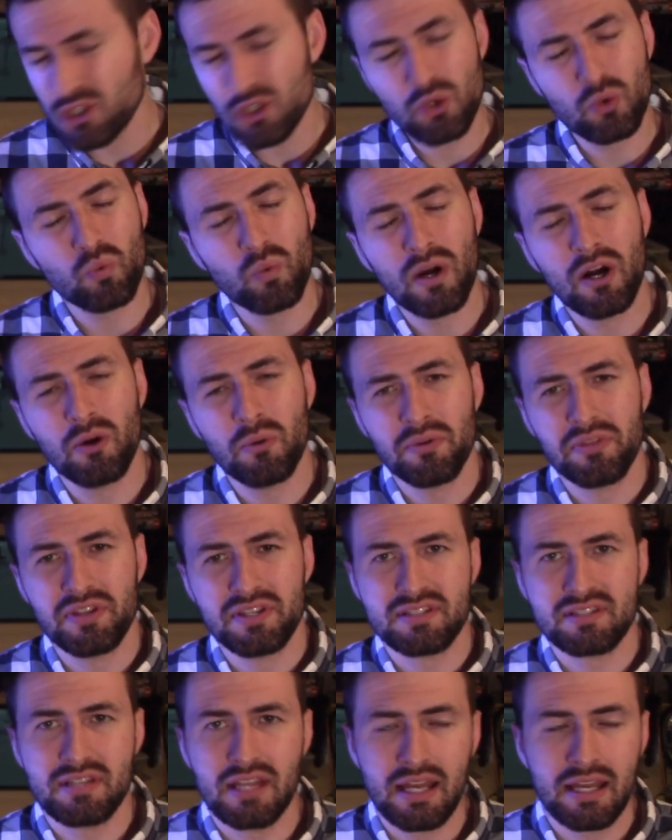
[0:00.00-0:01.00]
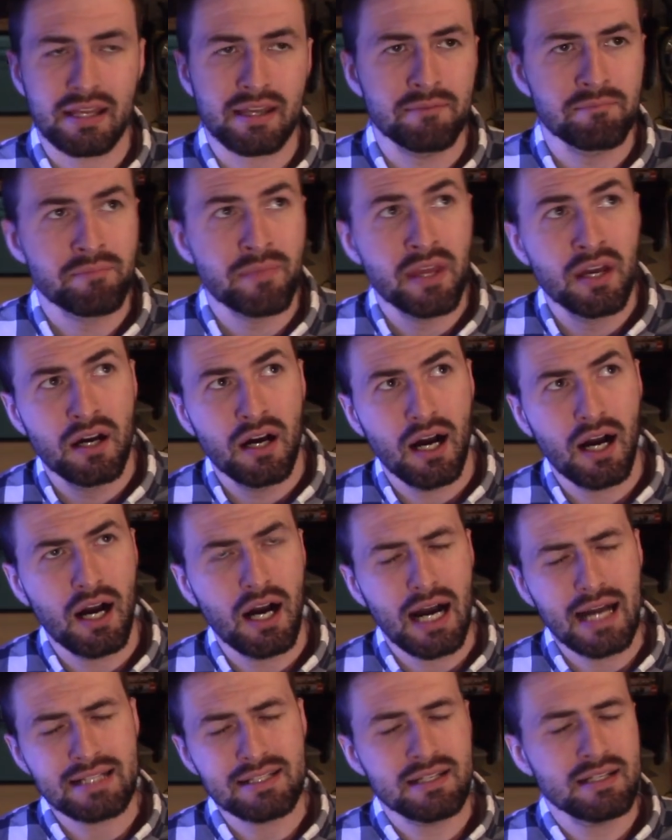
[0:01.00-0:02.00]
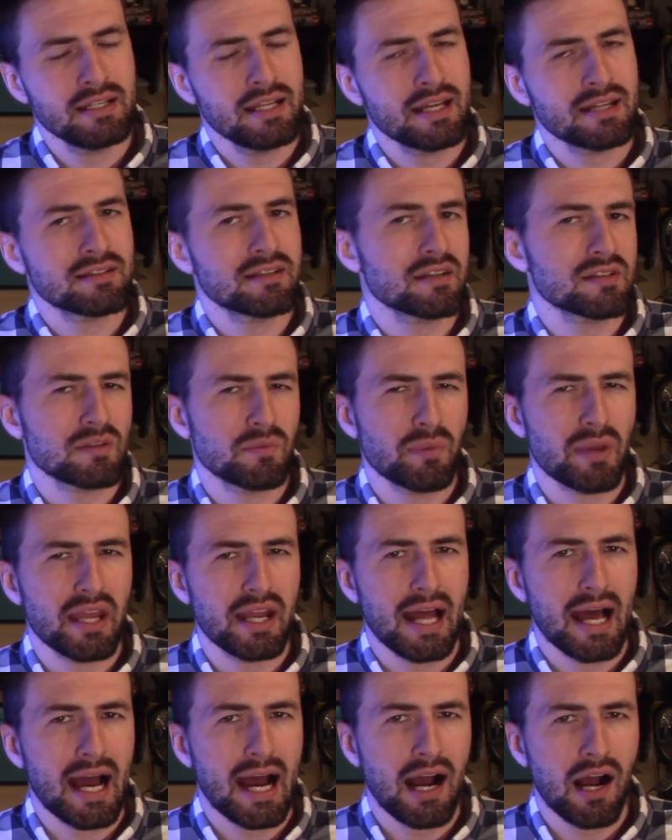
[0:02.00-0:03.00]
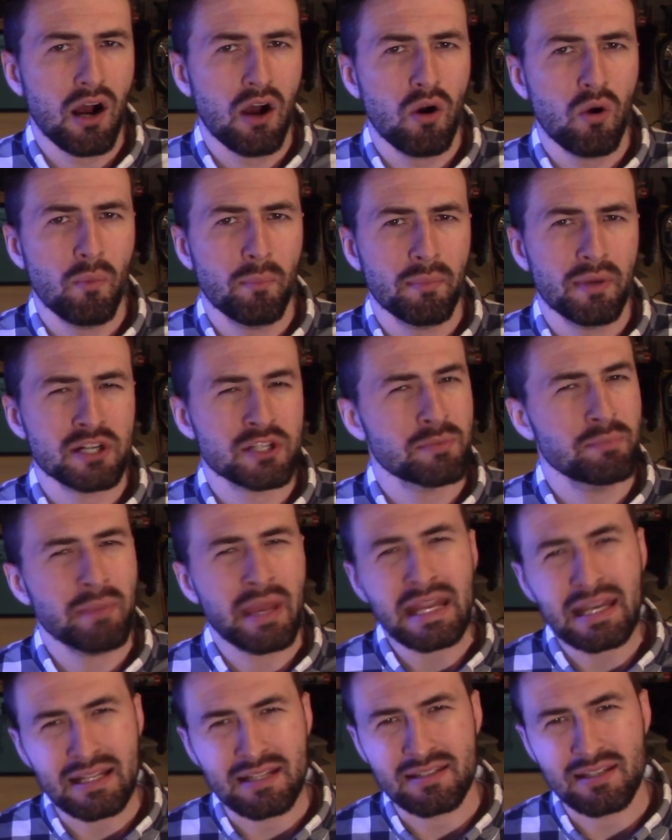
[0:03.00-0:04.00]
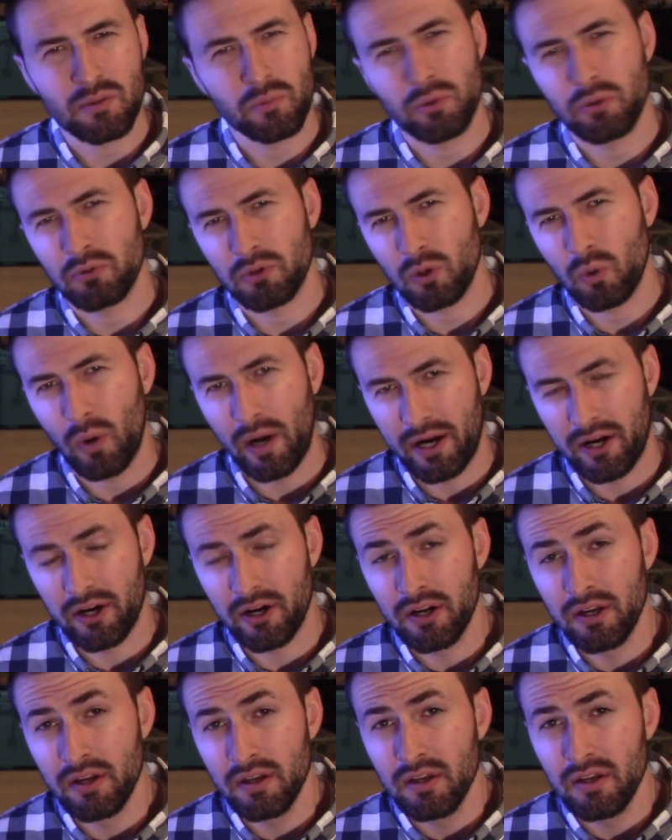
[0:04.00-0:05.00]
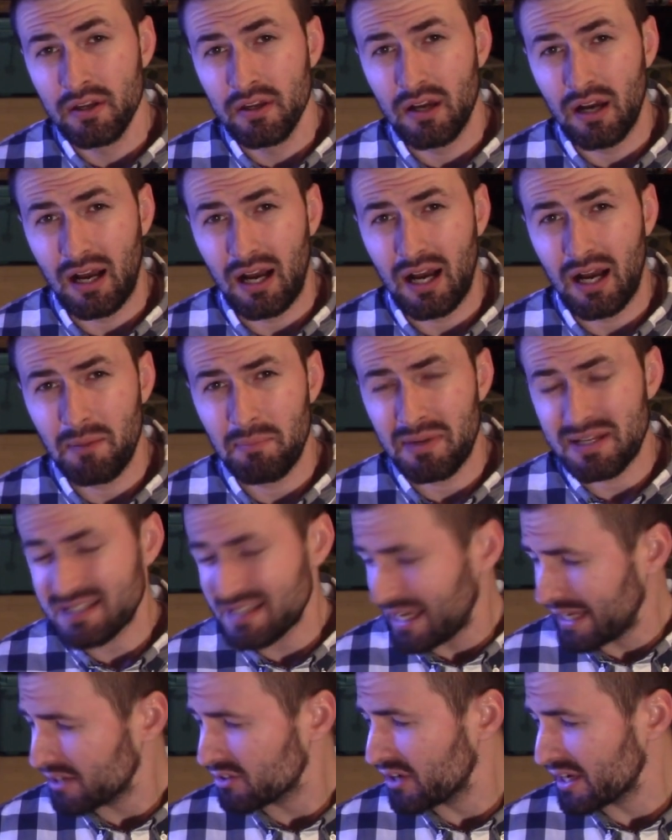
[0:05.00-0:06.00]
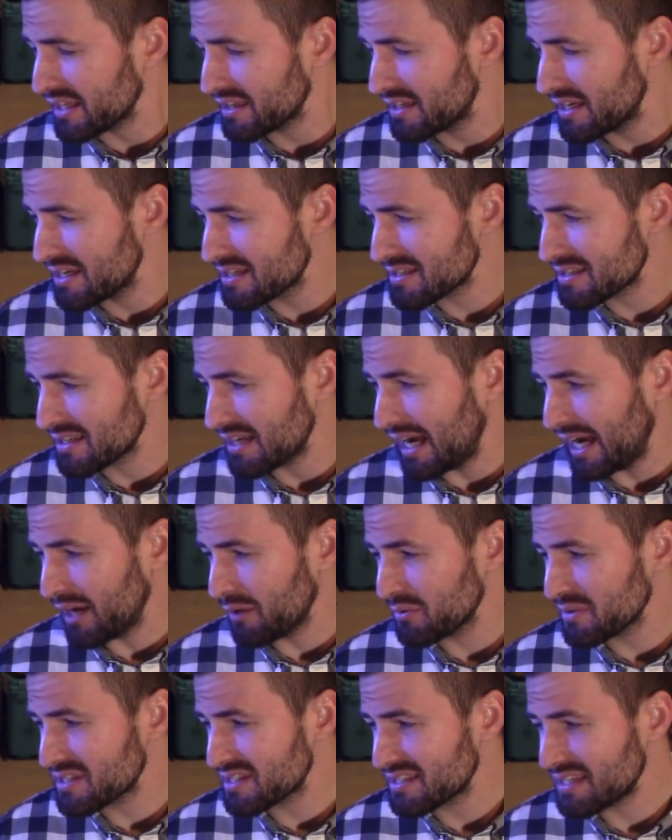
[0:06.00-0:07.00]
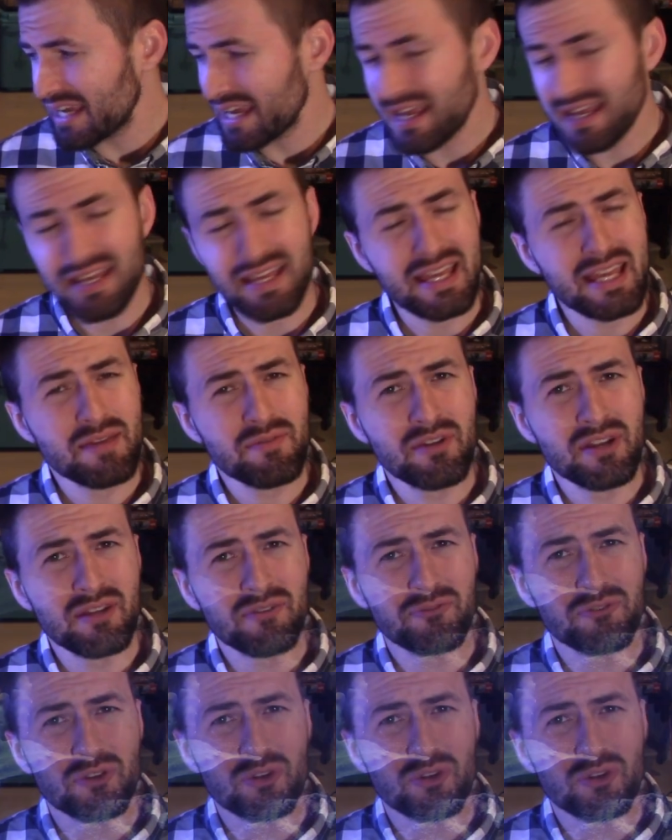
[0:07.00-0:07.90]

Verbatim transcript: do well with this tank. Uh, I didn't anticipate how much maintenance it would require. Um, a tank like this, I would say, even if